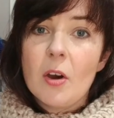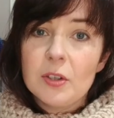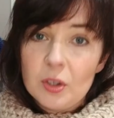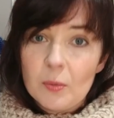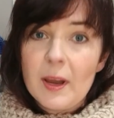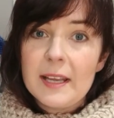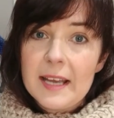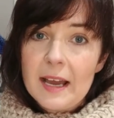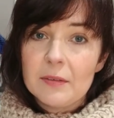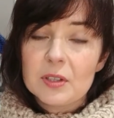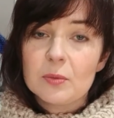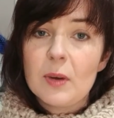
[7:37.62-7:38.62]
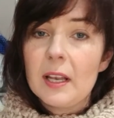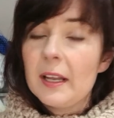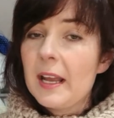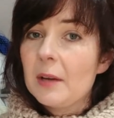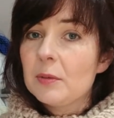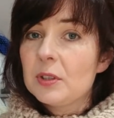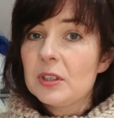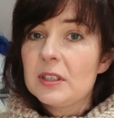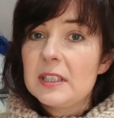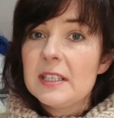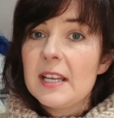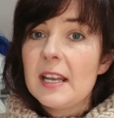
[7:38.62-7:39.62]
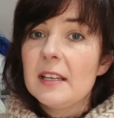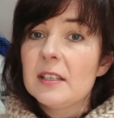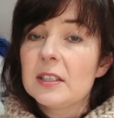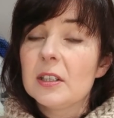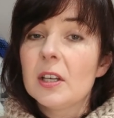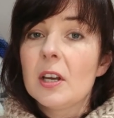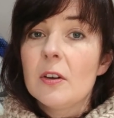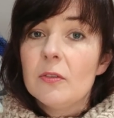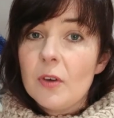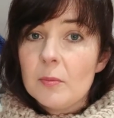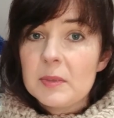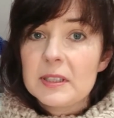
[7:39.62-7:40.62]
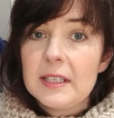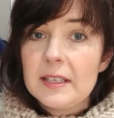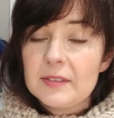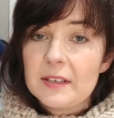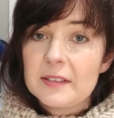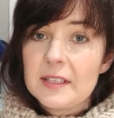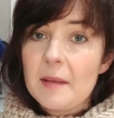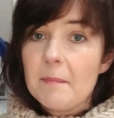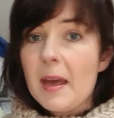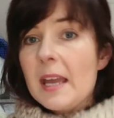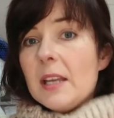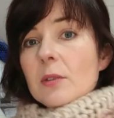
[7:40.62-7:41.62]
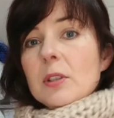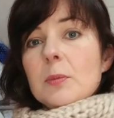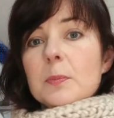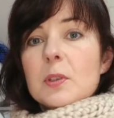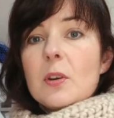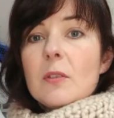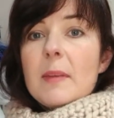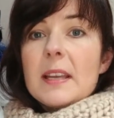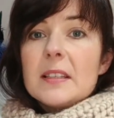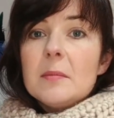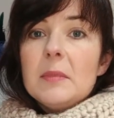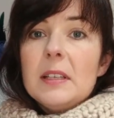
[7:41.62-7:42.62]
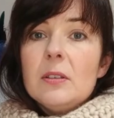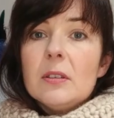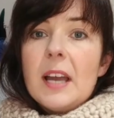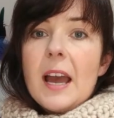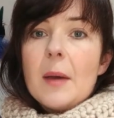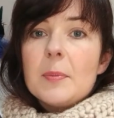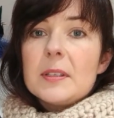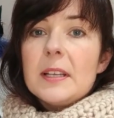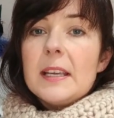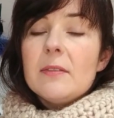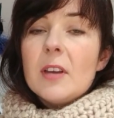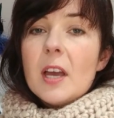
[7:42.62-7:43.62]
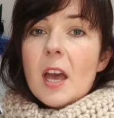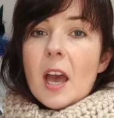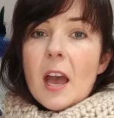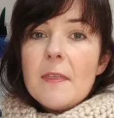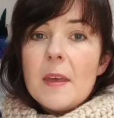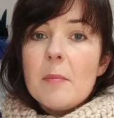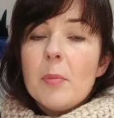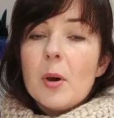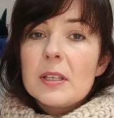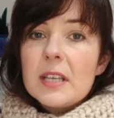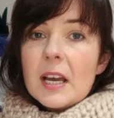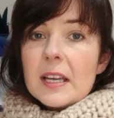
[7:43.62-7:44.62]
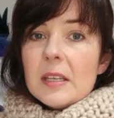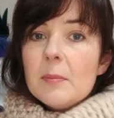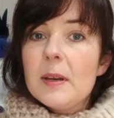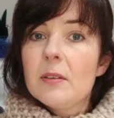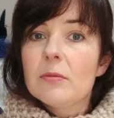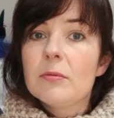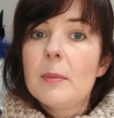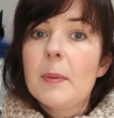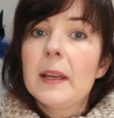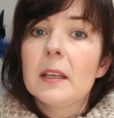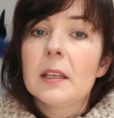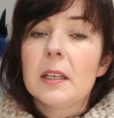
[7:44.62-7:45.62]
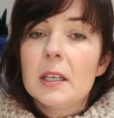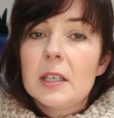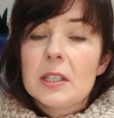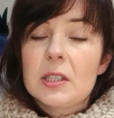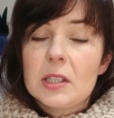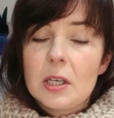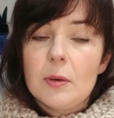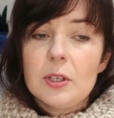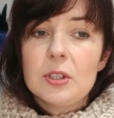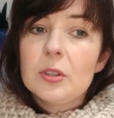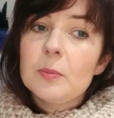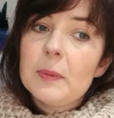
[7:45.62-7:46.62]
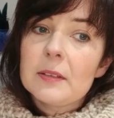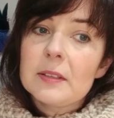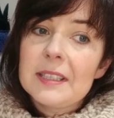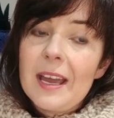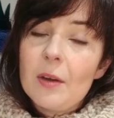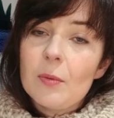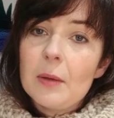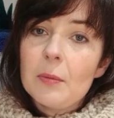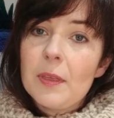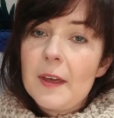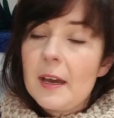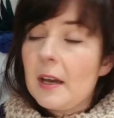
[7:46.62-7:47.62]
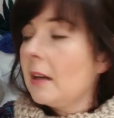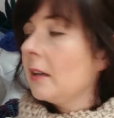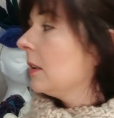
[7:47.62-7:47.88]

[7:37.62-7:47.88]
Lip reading: on your way down as well, and I was just intending to form the sleeves as they're made, which sort of makes them a little cap sleeve, and then put a tiny bit of ribbing, so I should be able to get away with that